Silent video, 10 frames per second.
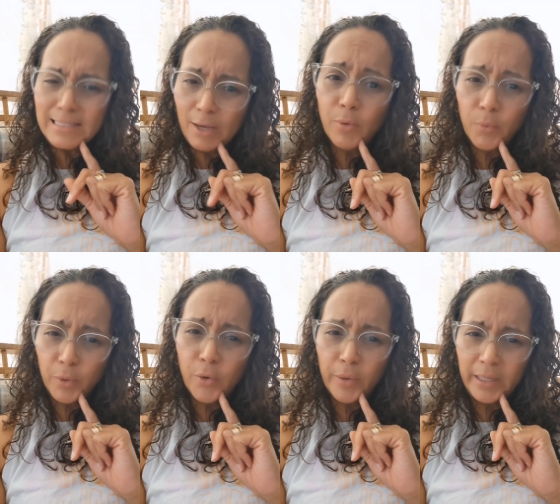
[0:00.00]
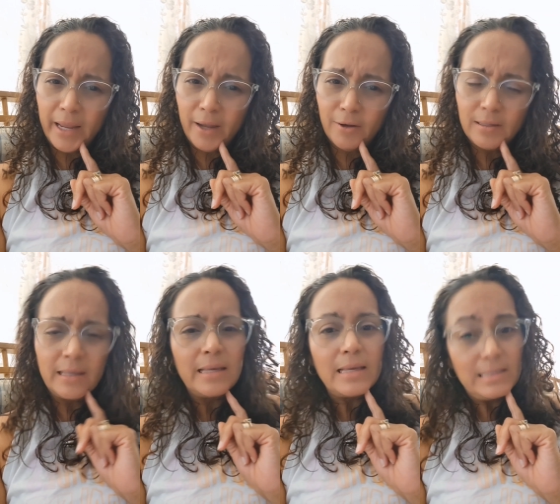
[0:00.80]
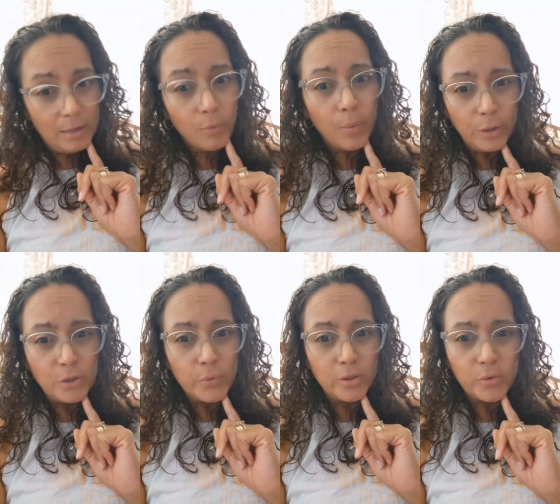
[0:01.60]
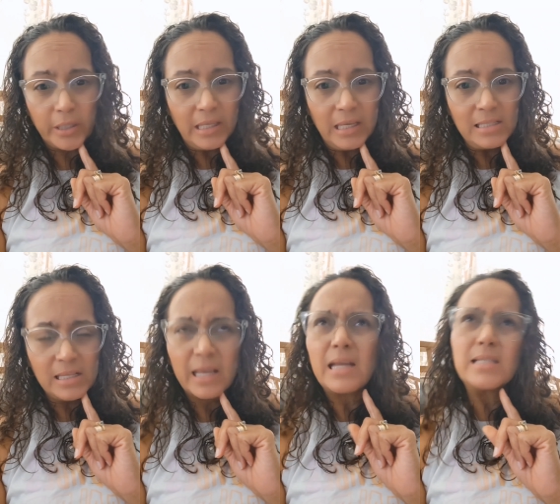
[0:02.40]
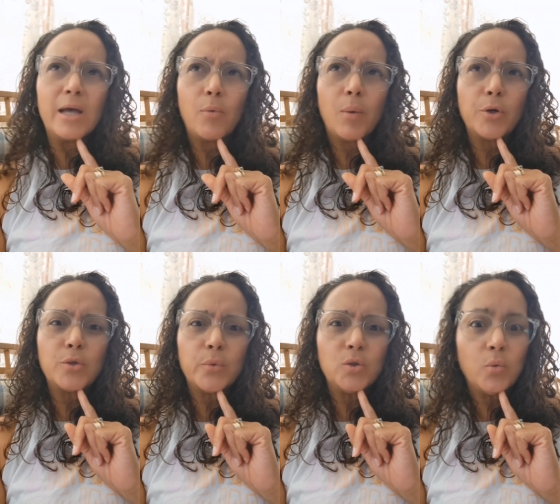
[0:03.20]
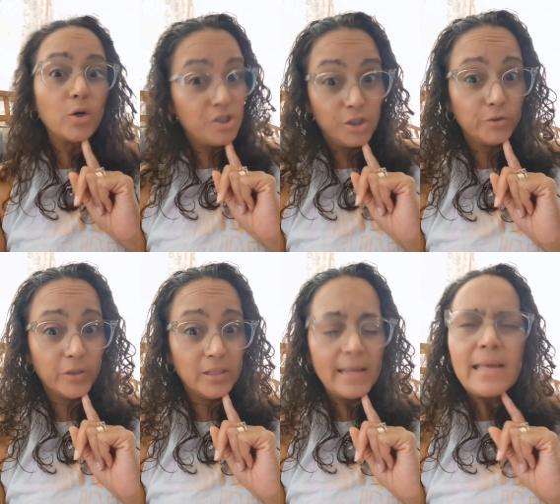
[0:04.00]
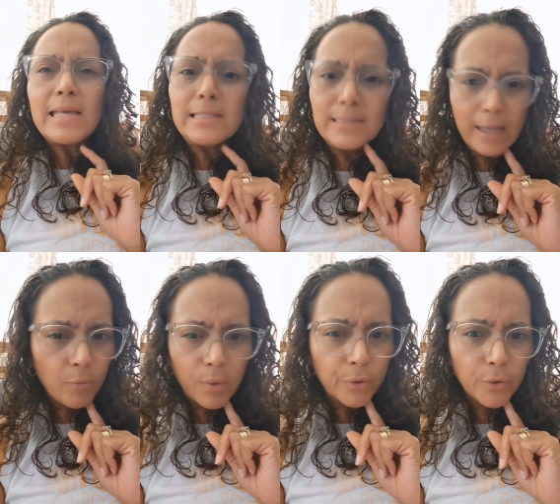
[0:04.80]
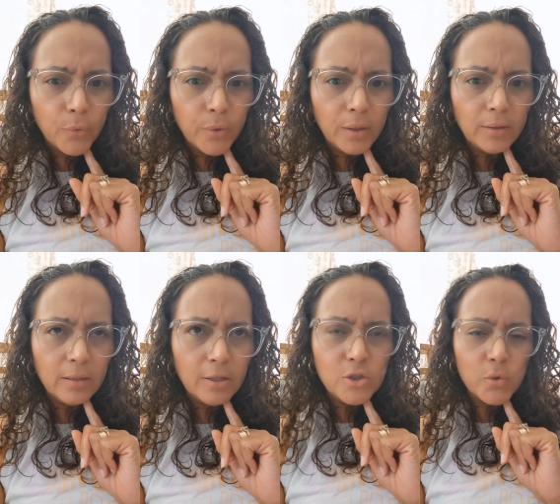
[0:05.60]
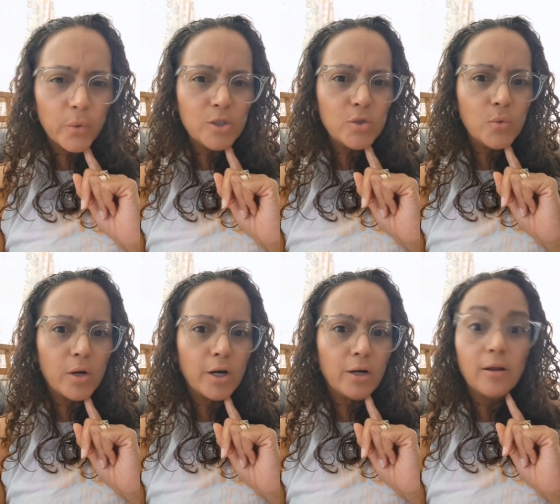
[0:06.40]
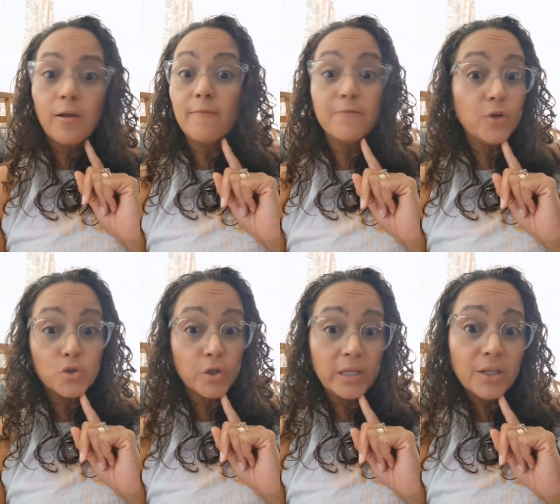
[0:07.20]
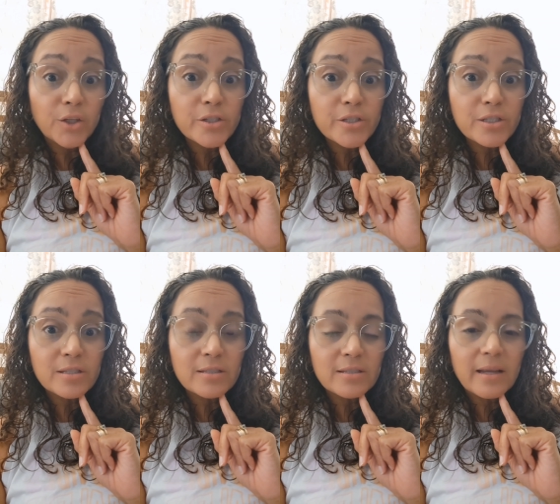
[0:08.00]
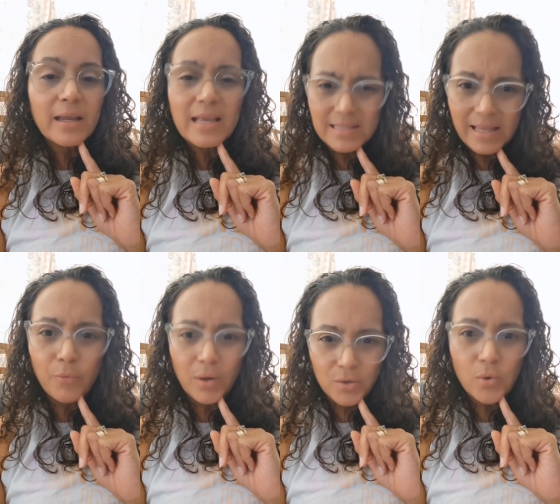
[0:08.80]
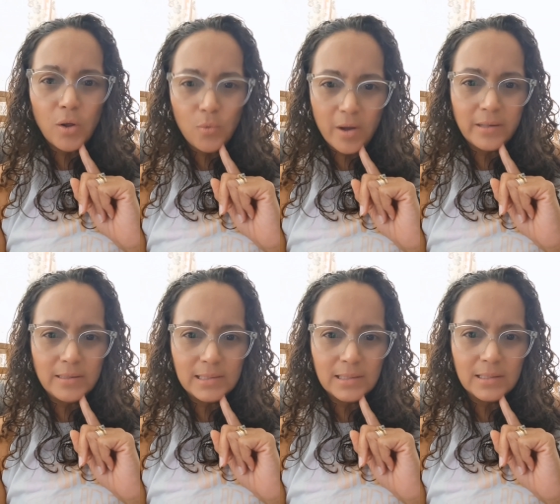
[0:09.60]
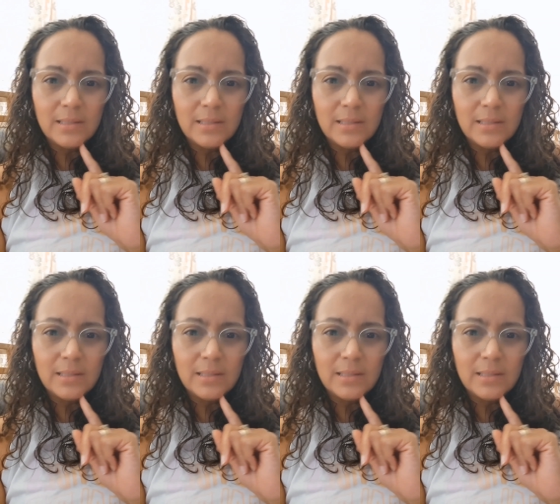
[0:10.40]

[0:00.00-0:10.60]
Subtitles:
Is that where we're going now? Is that what we're doing to our kids? Is that what we're doing to our children? Is that what we're doing to our future leaders? Is that what you all want?